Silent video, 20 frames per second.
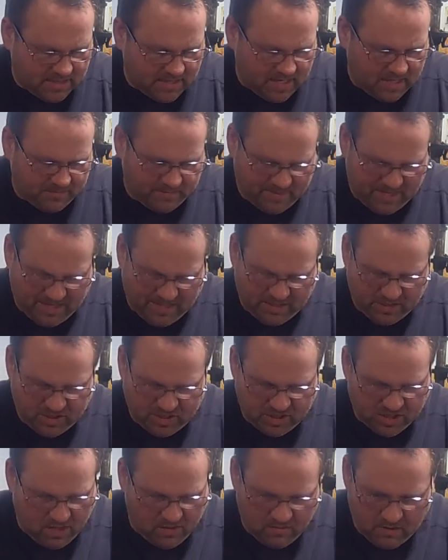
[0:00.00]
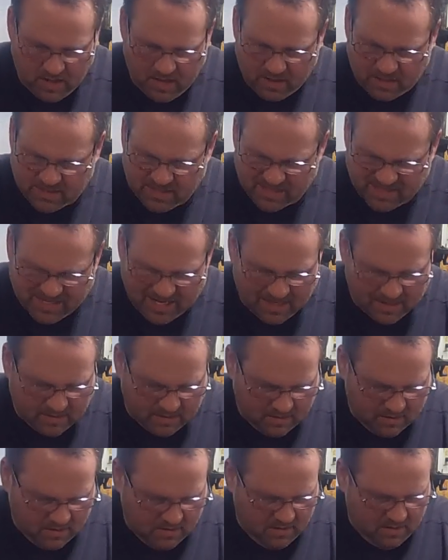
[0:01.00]
and I need to show that, because that's
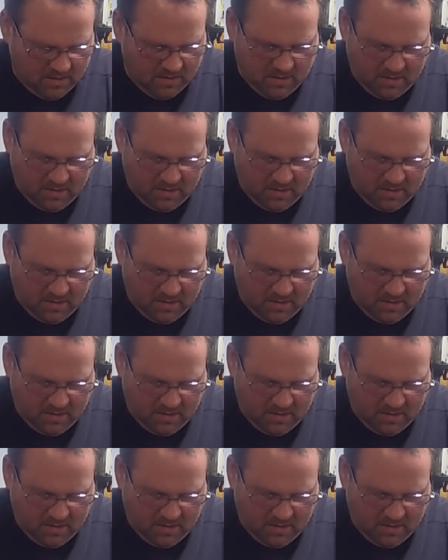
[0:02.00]
kind of,